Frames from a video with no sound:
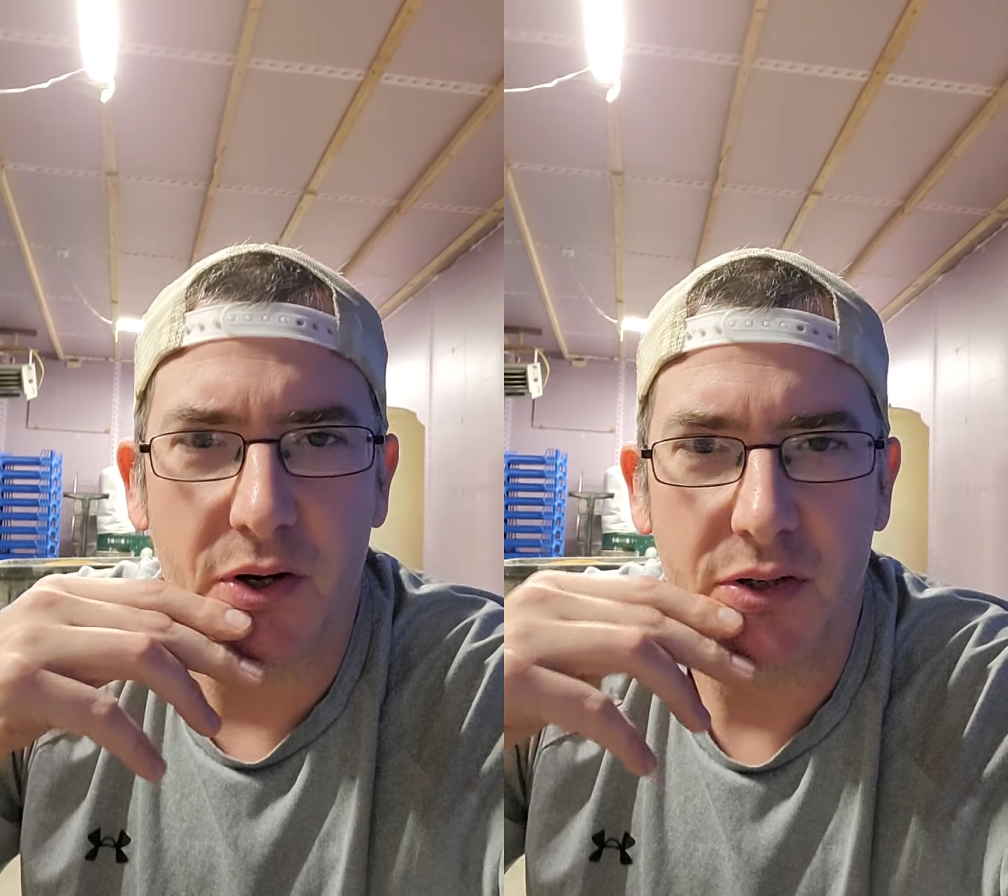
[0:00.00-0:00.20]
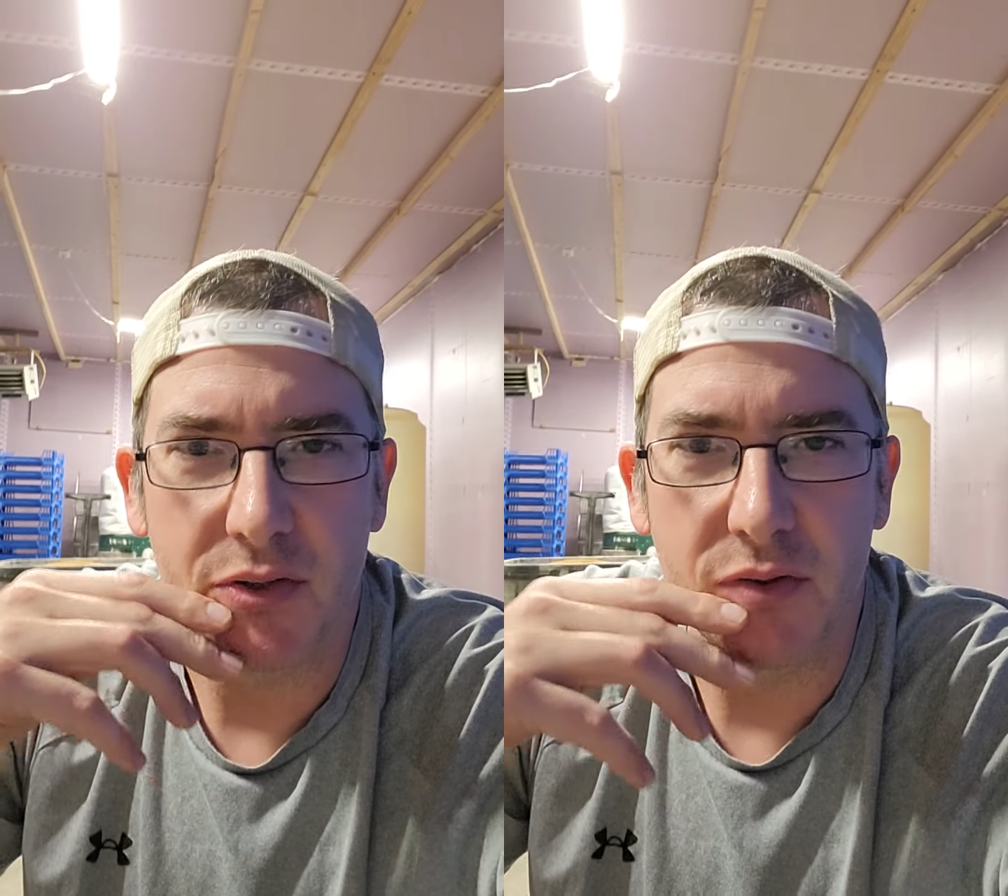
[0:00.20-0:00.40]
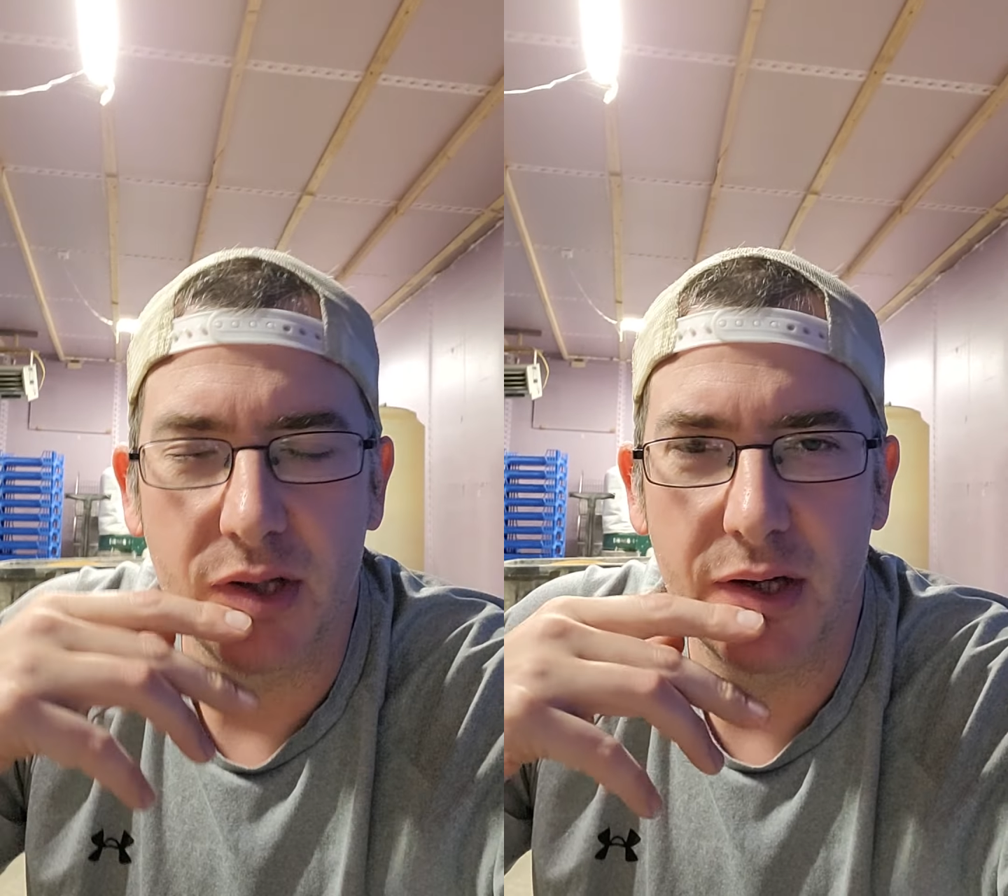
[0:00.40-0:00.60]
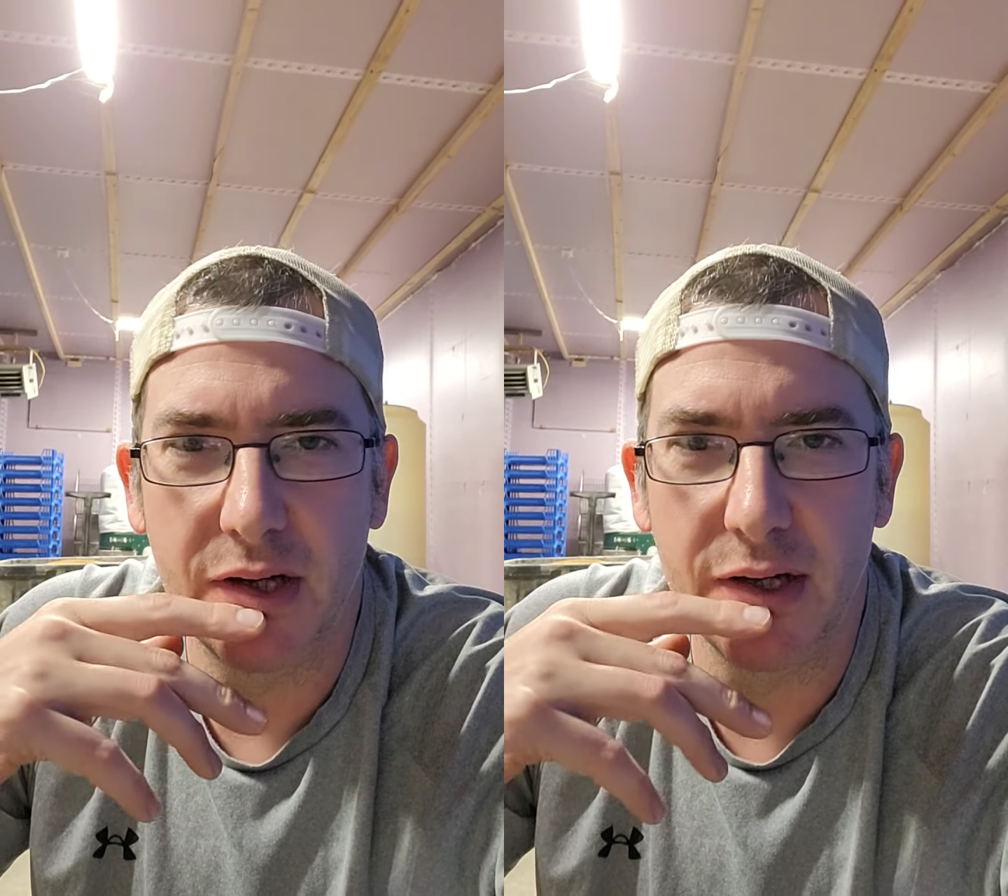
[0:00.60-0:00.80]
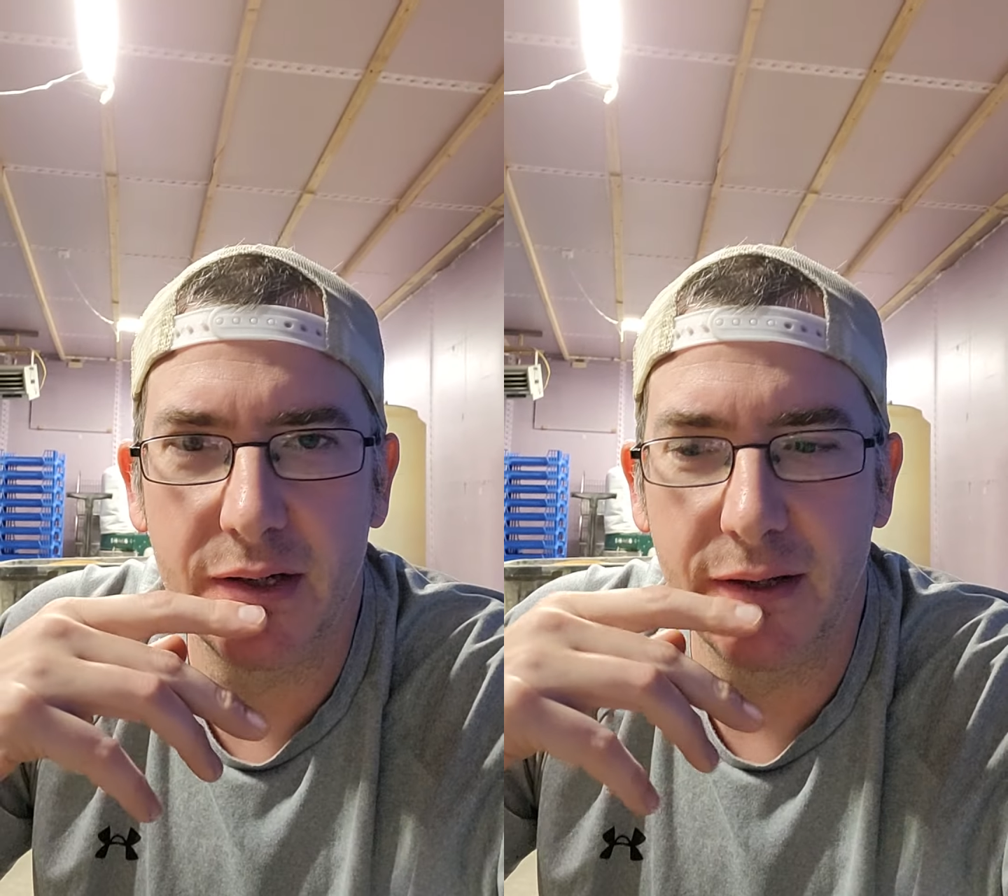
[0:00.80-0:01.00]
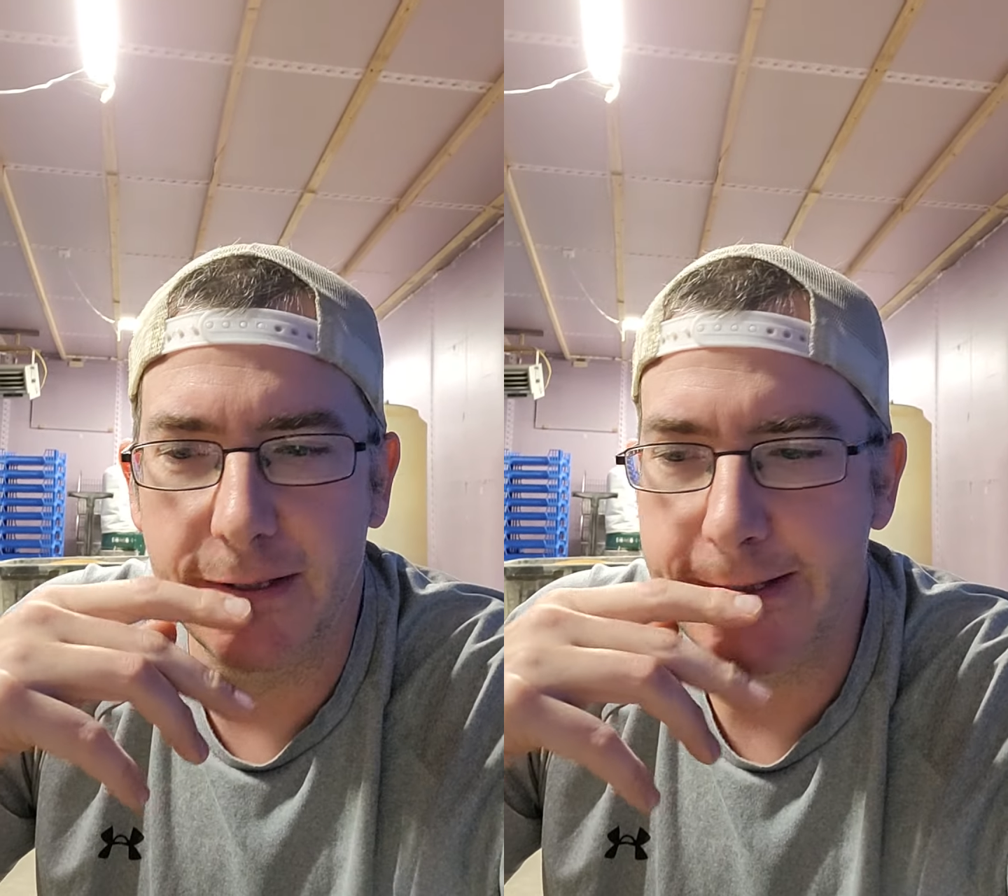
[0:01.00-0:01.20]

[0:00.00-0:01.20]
article on